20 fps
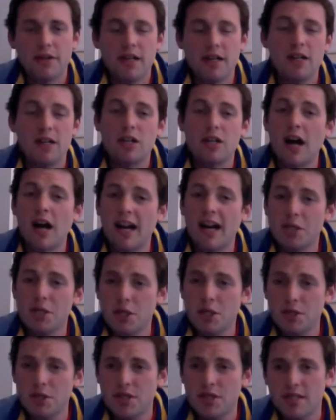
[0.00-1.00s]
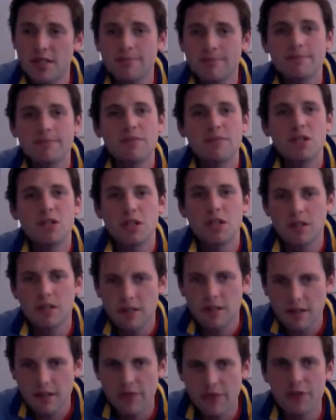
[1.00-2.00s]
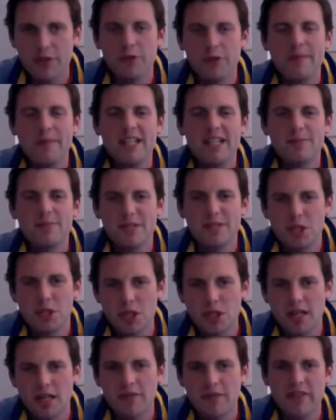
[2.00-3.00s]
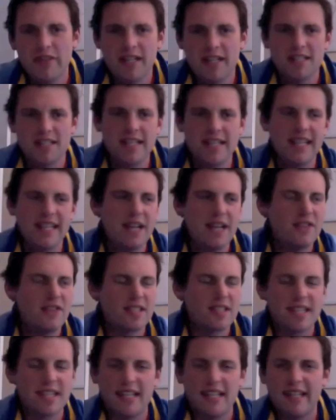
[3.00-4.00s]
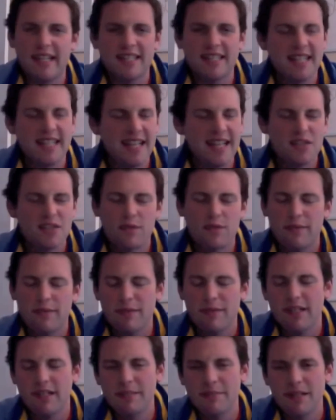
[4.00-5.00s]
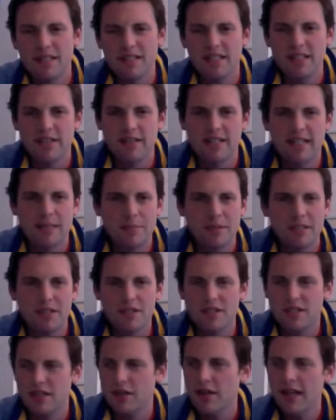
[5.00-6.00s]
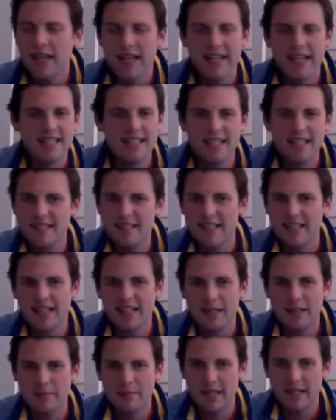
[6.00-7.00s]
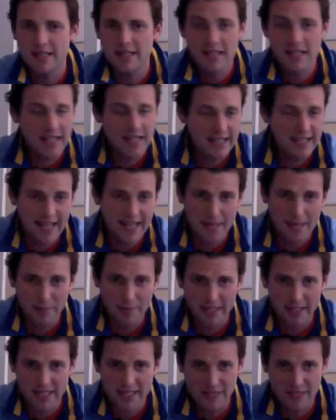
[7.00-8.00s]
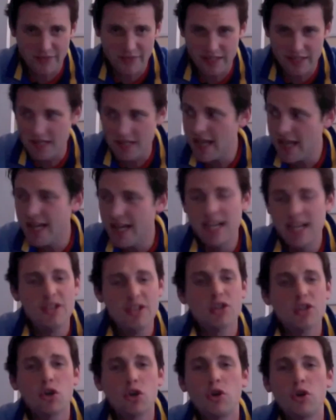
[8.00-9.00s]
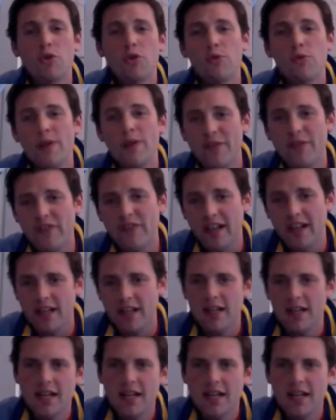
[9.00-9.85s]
Codgers, third baseman Sean Figgins. They gave this guy like $10-12 million bucks a year a couple of years ago. He doesn't get on base. He can't play defense. He's horrific.